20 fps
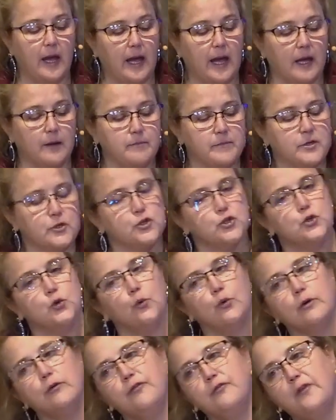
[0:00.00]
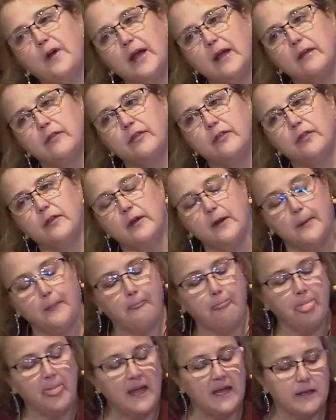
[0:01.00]
and mature faith.
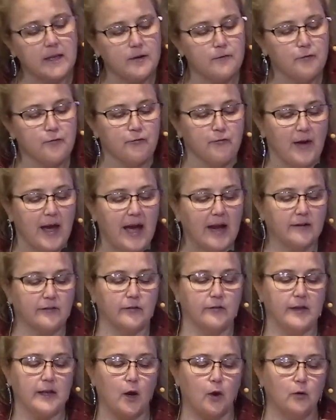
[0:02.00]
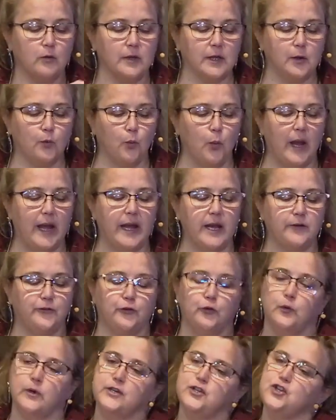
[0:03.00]
In fact, the only way
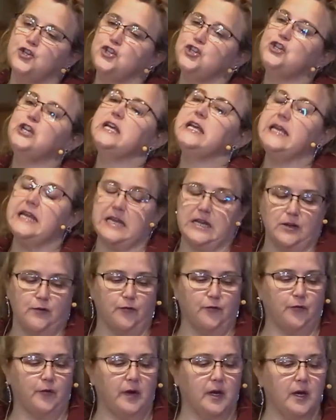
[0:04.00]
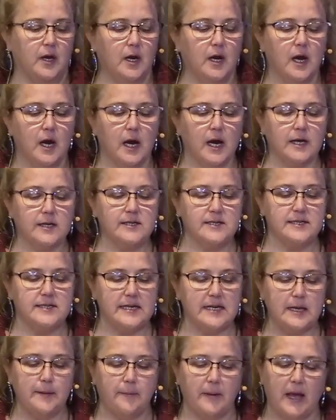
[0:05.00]
to achieve a
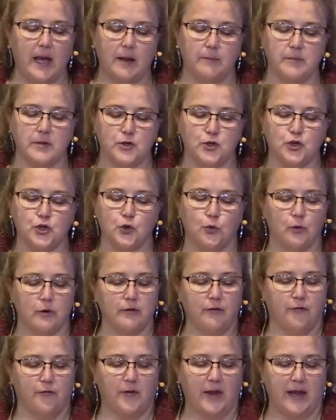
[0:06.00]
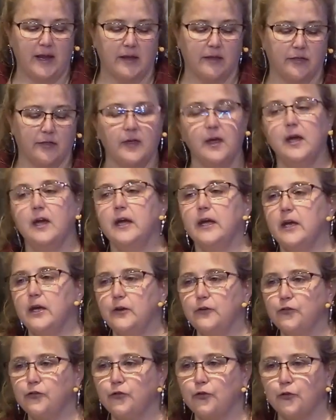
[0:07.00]
deep and mature faith
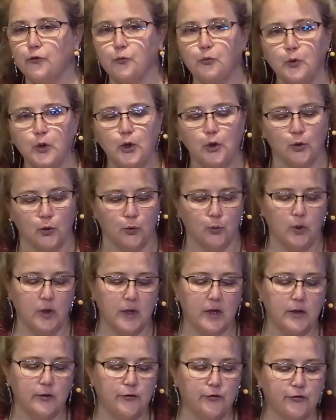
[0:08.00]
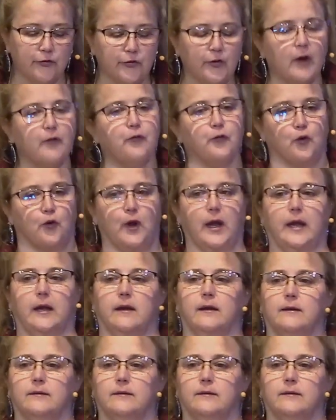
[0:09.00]
is through suffering.